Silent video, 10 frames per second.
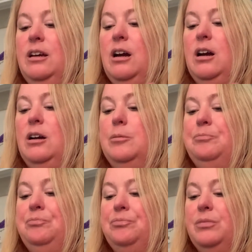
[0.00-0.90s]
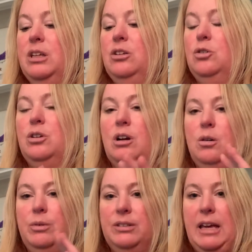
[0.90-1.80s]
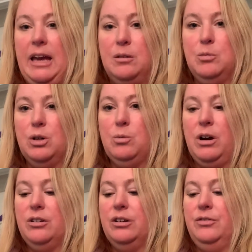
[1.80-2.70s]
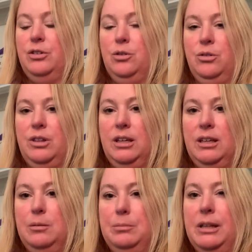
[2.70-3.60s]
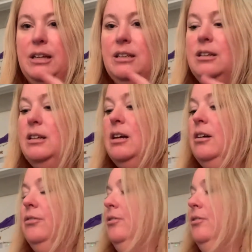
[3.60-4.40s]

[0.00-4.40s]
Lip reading: You can always add more water if you don't think it blended enough.